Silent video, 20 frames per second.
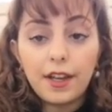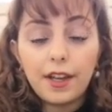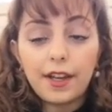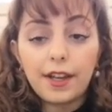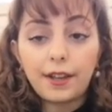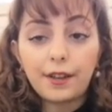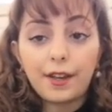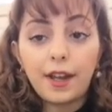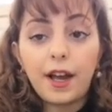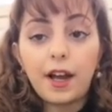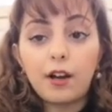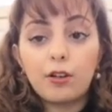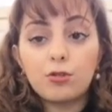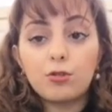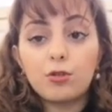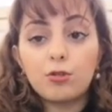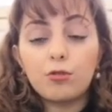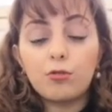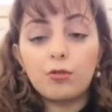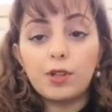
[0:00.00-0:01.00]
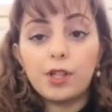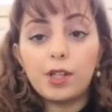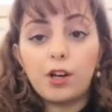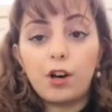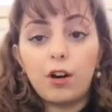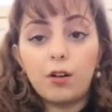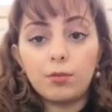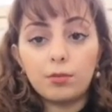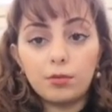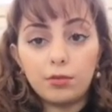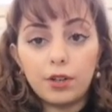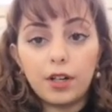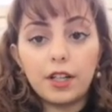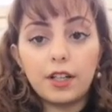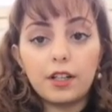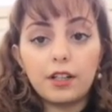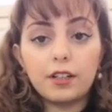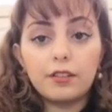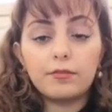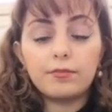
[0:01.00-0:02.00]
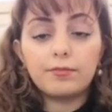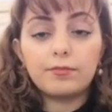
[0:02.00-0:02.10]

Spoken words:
and how do we operate it.